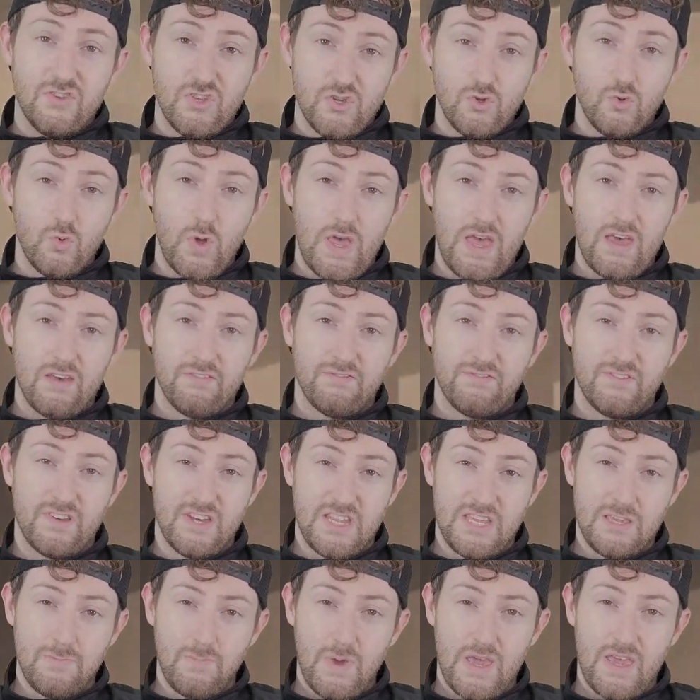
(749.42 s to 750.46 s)
do have
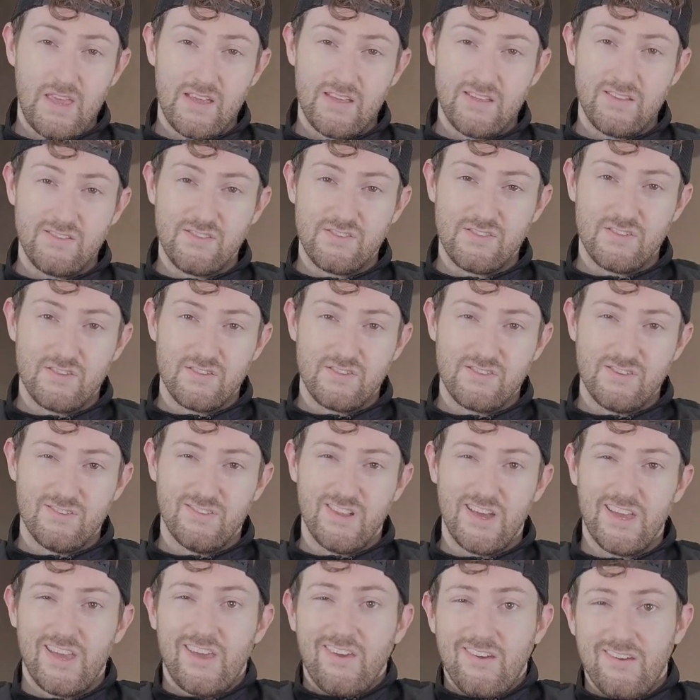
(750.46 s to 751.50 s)
knee pads, so
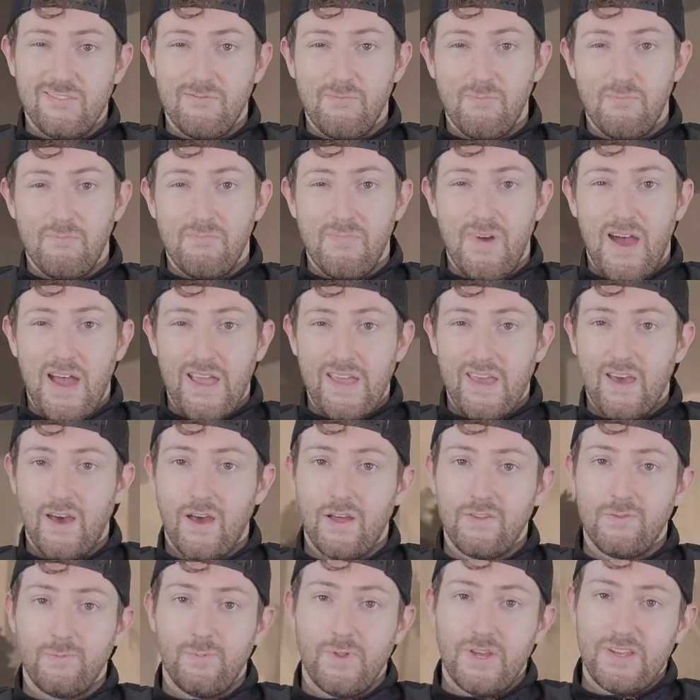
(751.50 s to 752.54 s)
like my
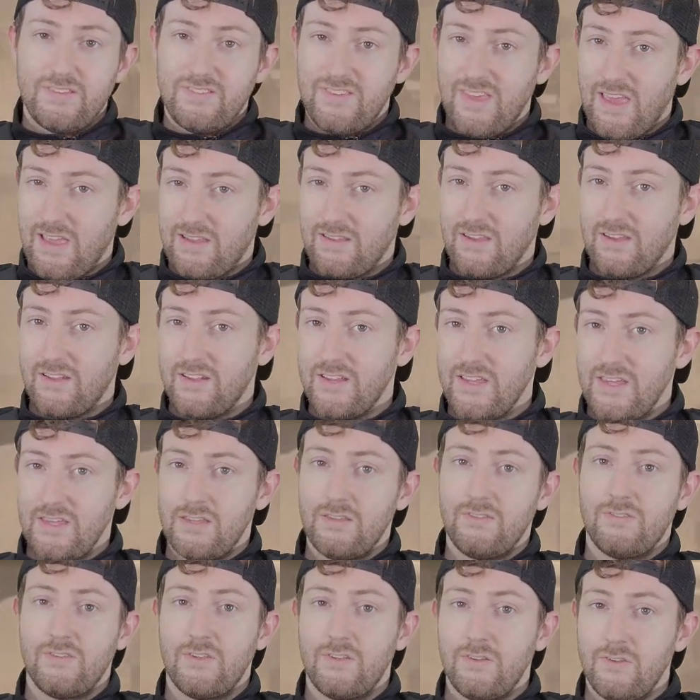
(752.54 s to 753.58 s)
cosplay technically
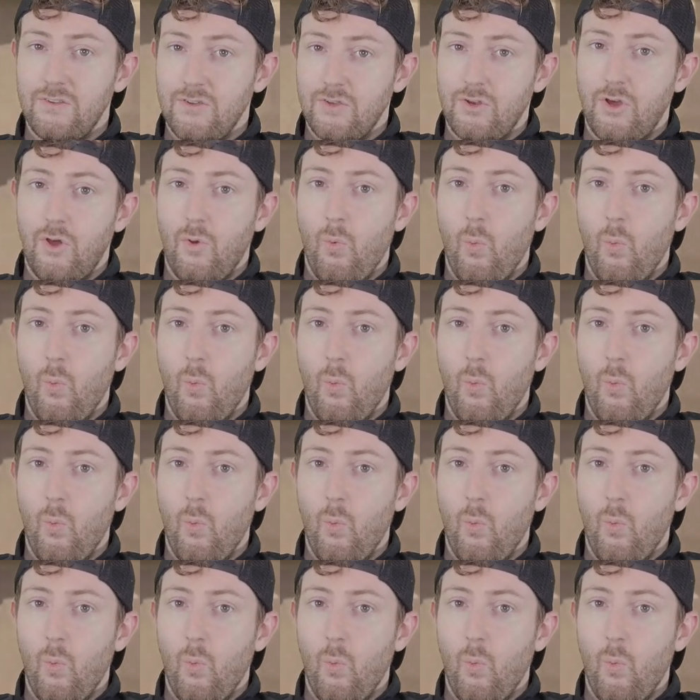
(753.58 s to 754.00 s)
isn't, you know,